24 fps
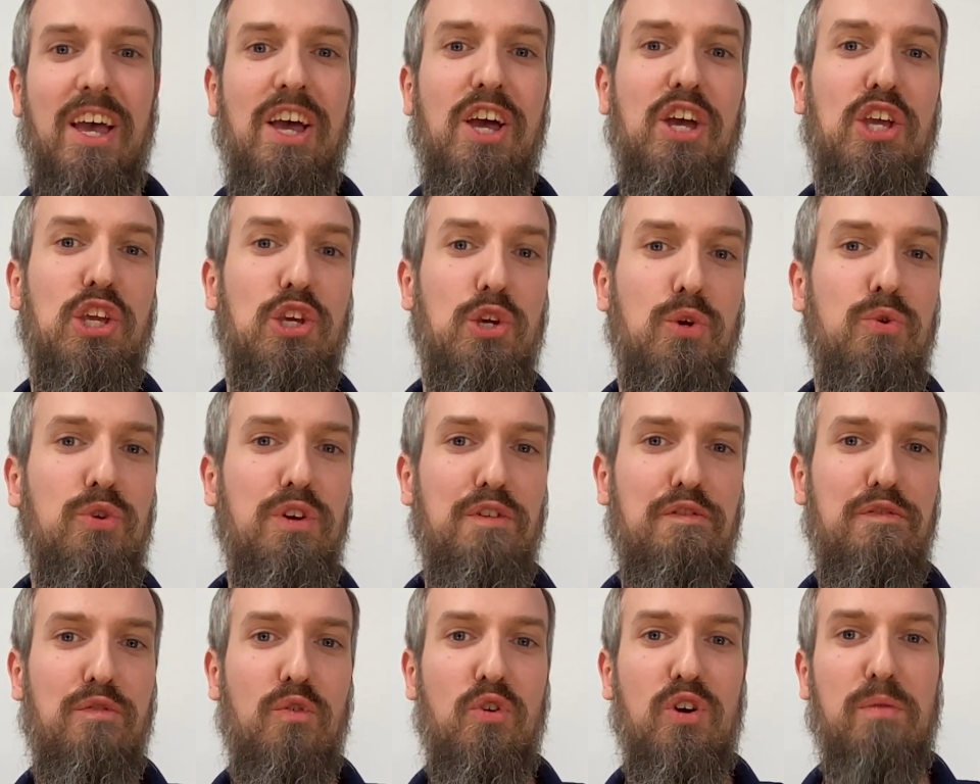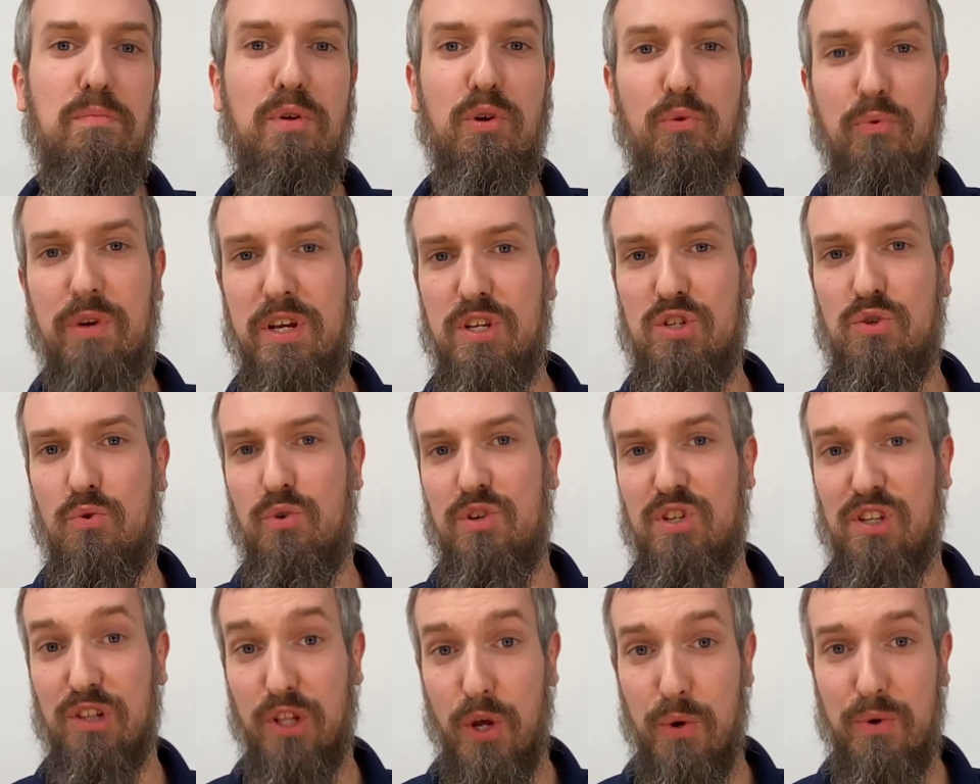Uniform Resource
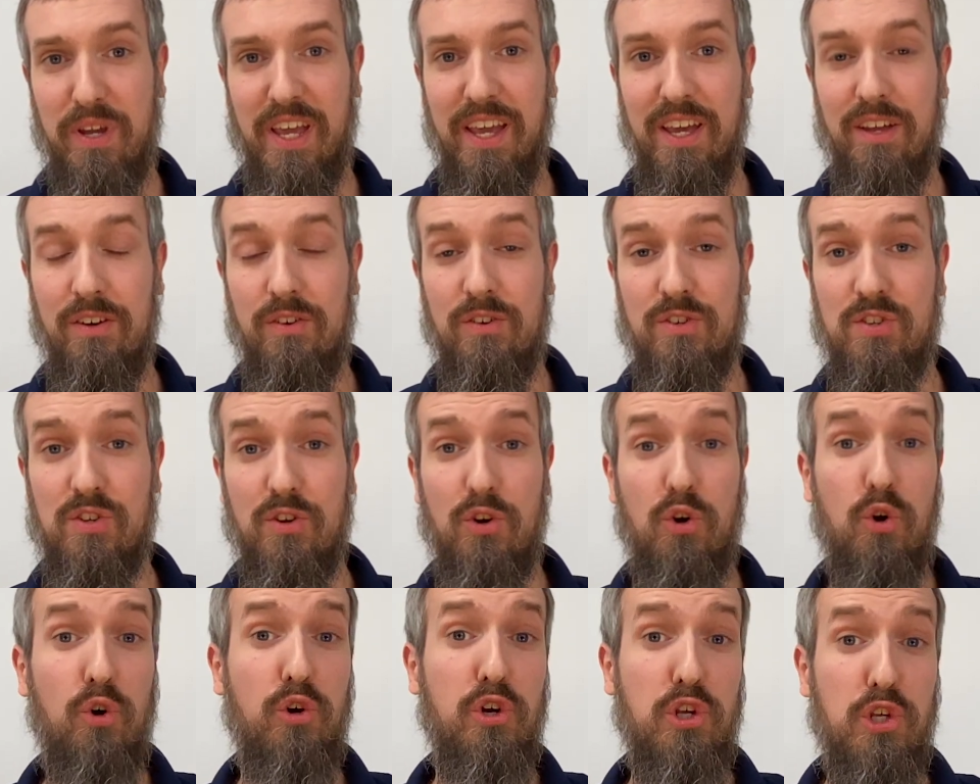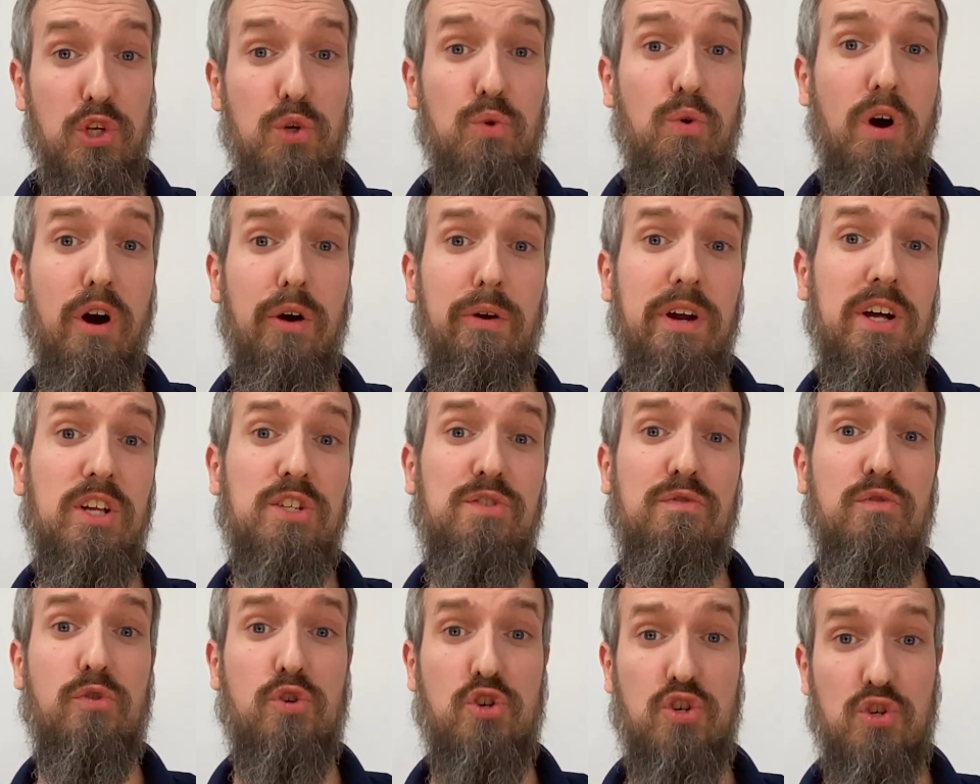Locators, or URLs
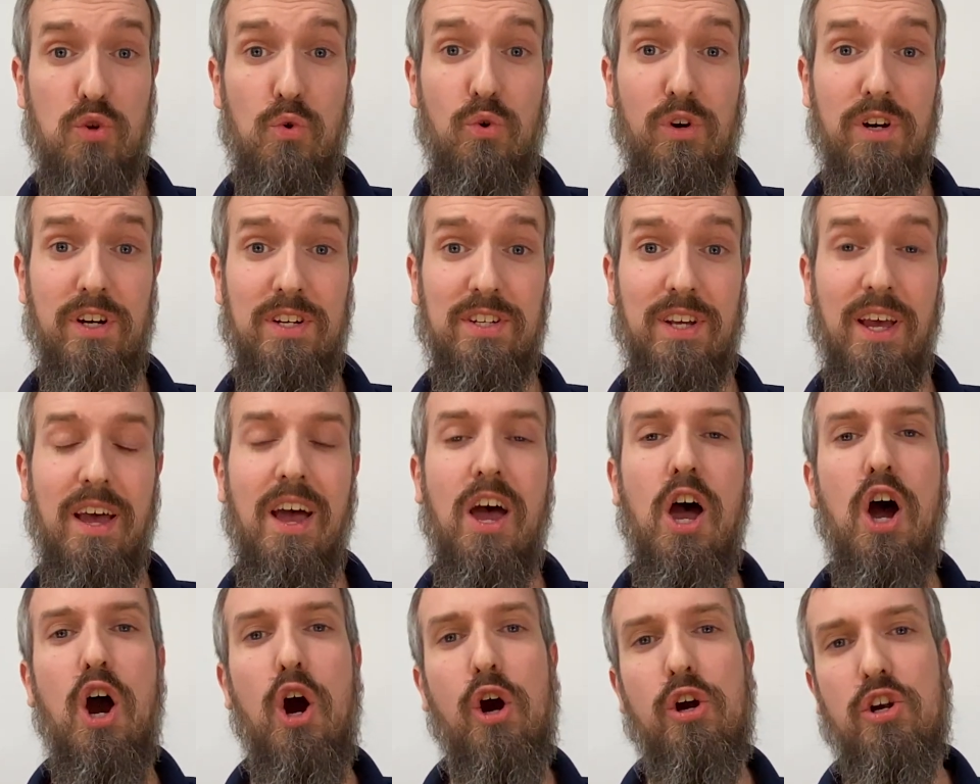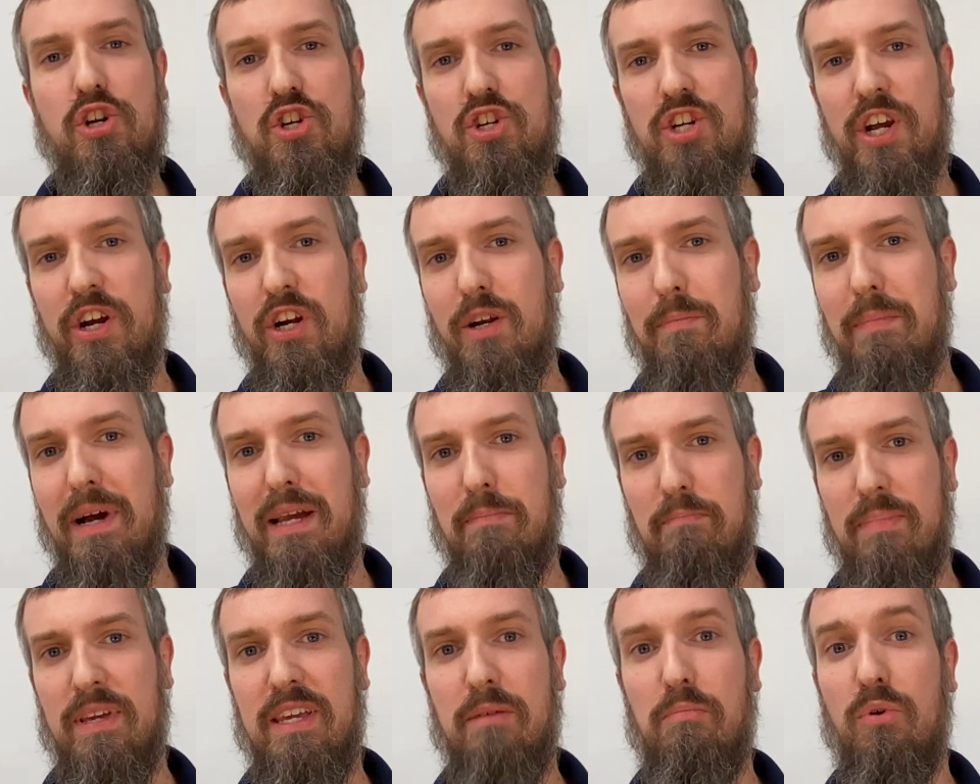for short, are shared by
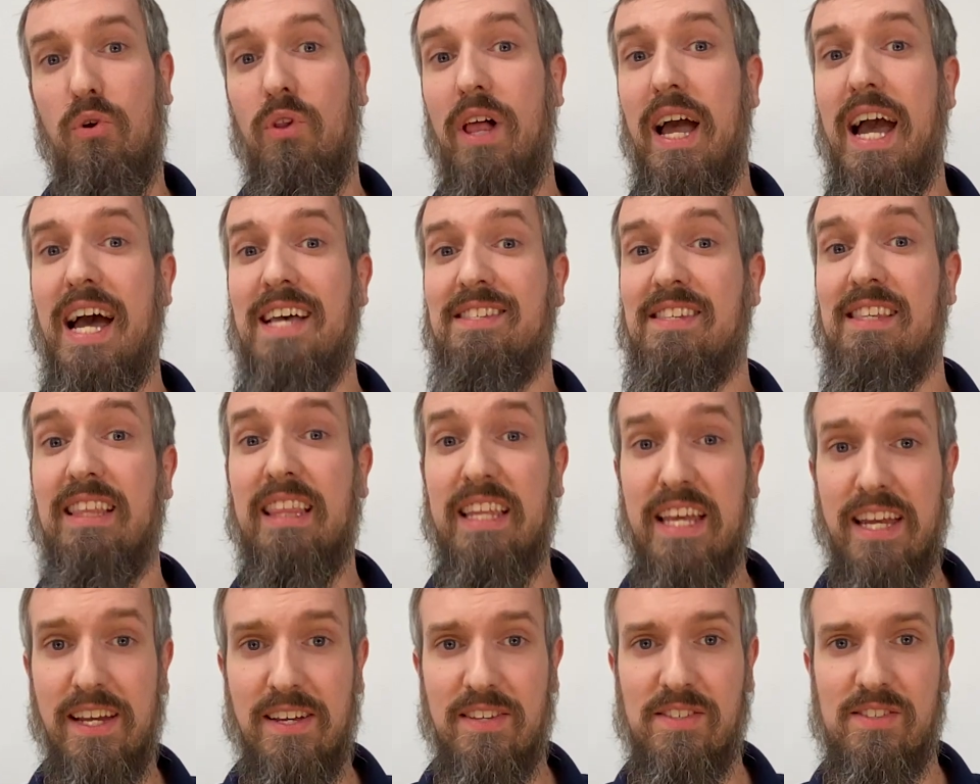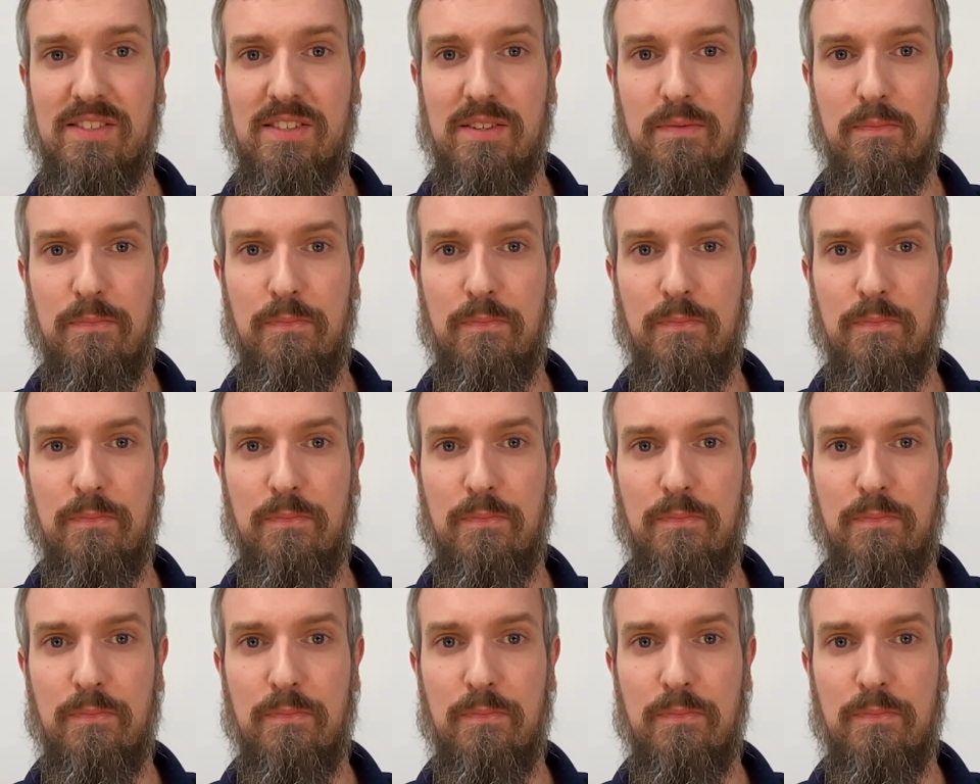people as links.